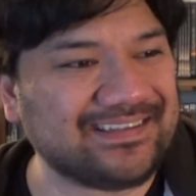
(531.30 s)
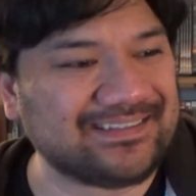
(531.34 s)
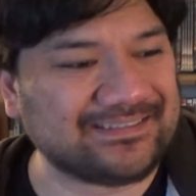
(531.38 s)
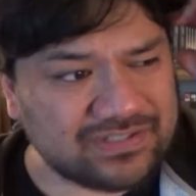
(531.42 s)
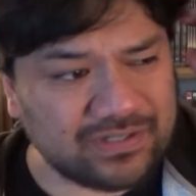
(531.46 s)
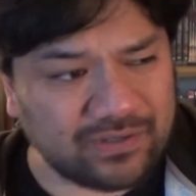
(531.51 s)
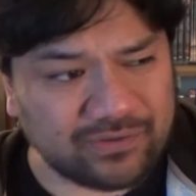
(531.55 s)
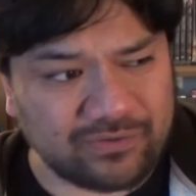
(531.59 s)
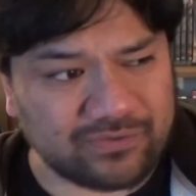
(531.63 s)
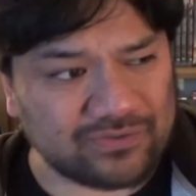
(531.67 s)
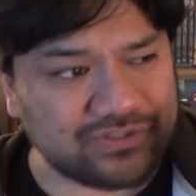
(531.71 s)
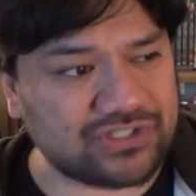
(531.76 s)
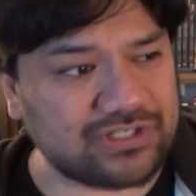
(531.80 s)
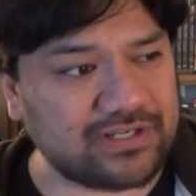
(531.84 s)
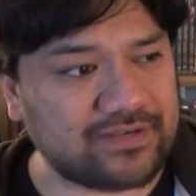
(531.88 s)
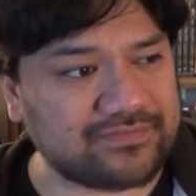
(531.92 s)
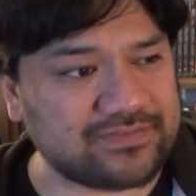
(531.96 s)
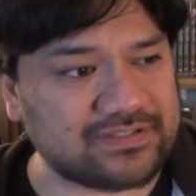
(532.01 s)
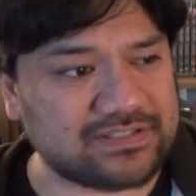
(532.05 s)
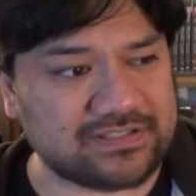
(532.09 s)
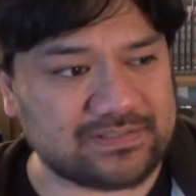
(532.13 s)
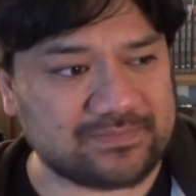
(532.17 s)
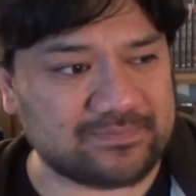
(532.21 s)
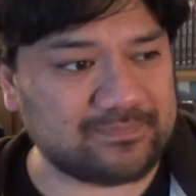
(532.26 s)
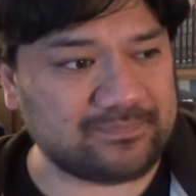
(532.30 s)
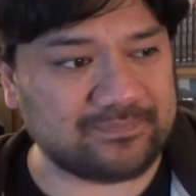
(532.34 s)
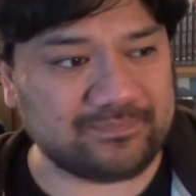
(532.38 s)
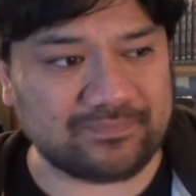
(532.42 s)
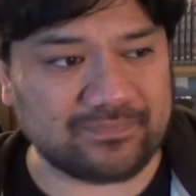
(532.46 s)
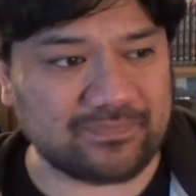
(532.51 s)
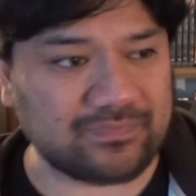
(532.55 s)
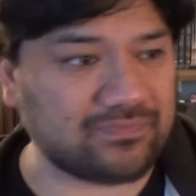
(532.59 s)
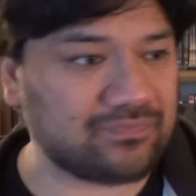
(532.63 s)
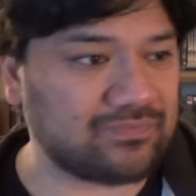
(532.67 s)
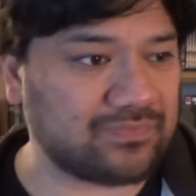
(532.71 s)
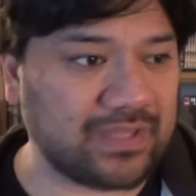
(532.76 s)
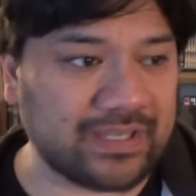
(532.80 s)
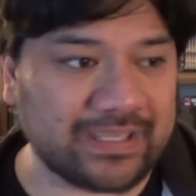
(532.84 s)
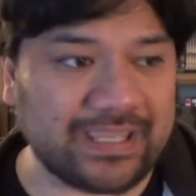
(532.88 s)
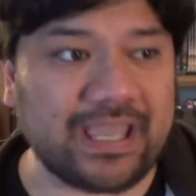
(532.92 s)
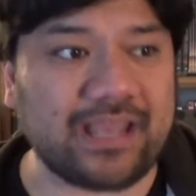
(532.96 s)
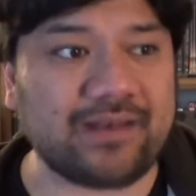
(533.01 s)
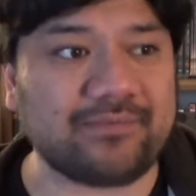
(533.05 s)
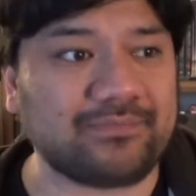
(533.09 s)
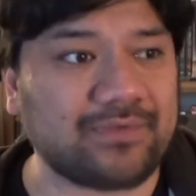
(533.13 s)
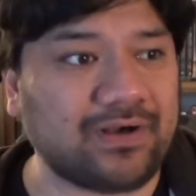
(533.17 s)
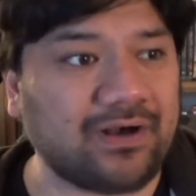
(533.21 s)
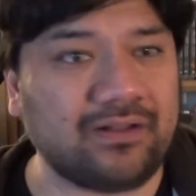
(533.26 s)
Tonal shifts,
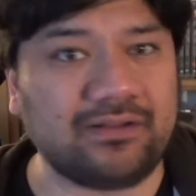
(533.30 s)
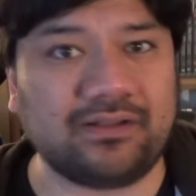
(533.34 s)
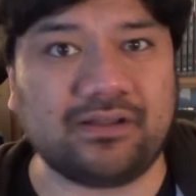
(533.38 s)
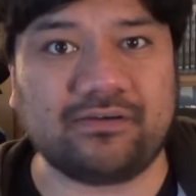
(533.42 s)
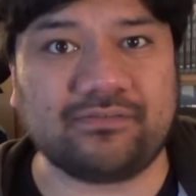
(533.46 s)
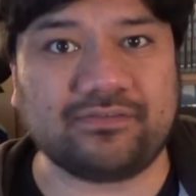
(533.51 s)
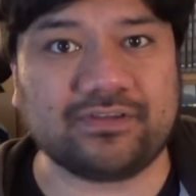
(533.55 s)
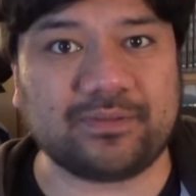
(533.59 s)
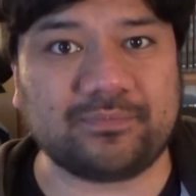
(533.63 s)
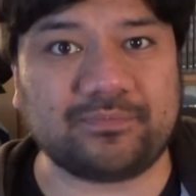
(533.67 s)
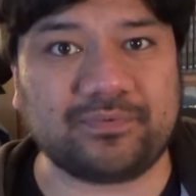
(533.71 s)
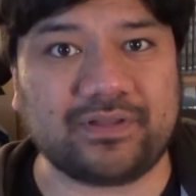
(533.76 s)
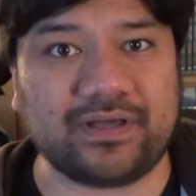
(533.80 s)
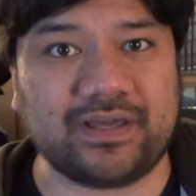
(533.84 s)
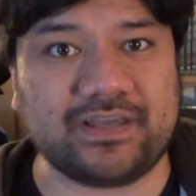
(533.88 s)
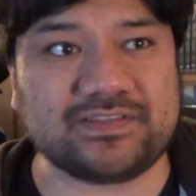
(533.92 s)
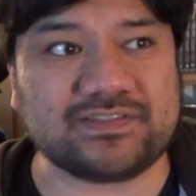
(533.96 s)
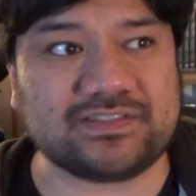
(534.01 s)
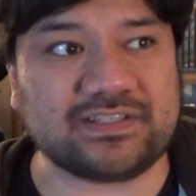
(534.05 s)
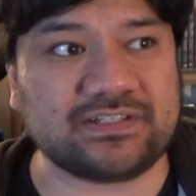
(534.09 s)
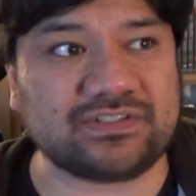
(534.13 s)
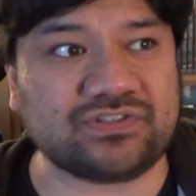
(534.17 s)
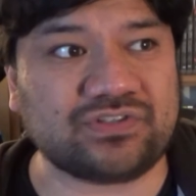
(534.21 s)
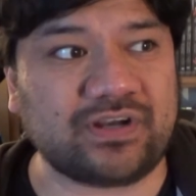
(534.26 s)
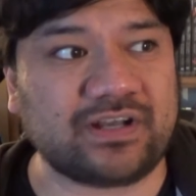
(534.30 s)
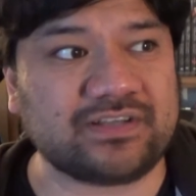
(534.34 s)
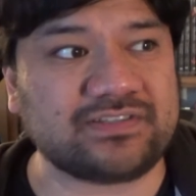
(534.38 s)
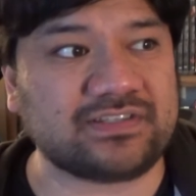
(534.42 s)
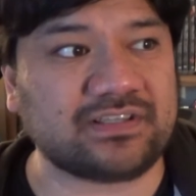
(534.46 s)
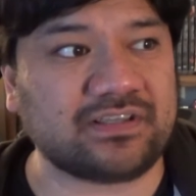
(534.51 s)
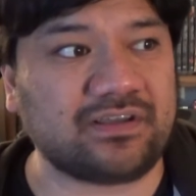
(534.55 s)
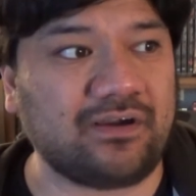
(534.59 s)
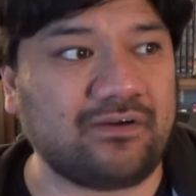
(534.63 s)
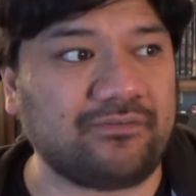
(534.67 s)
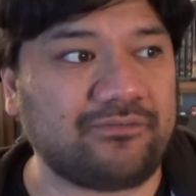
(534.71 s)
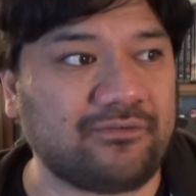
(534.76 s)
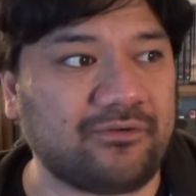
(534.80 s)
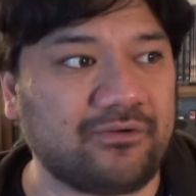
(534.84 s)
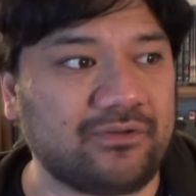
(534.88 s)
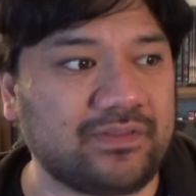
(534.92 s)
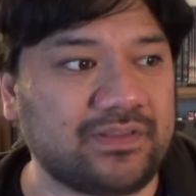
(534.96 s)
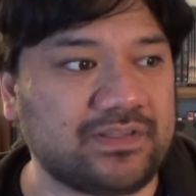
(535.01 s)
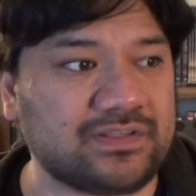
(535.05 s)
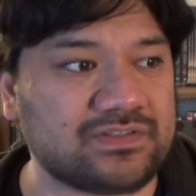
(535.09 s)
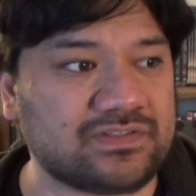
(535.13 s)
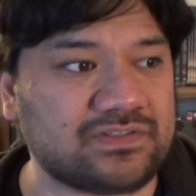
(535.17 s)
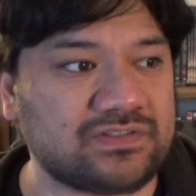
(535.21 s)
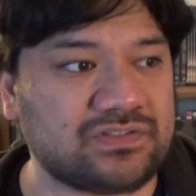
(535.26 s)
again, all over the place. It tries to go for
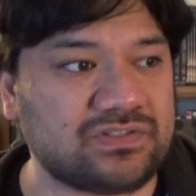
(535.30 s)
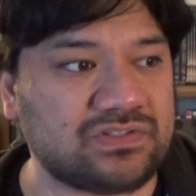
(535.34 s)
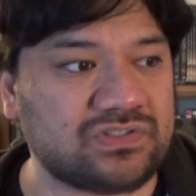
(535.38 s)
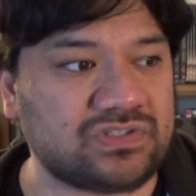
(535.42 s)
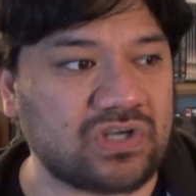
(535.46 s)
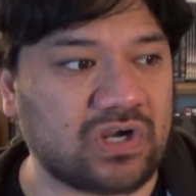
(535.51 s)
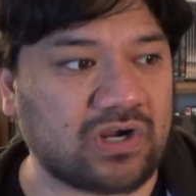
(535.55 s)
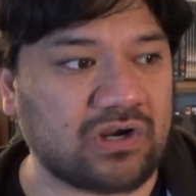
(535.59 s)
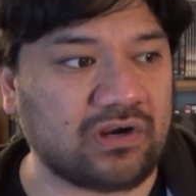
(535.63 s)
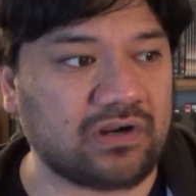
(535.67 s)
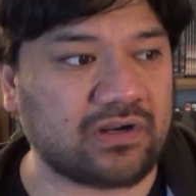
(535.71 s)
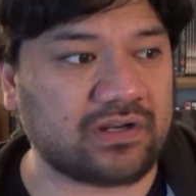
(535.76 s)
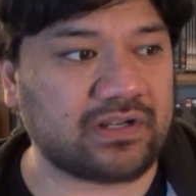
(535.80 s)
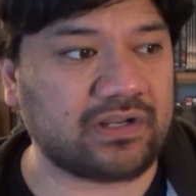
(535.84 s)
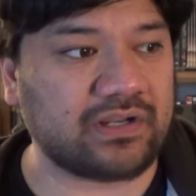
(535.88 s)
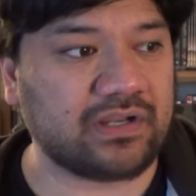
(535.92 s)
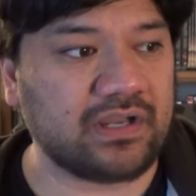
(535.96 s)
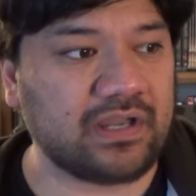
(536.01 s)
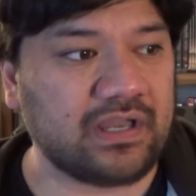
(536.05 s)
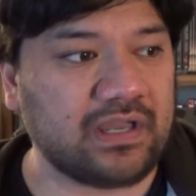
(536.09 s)
this dark,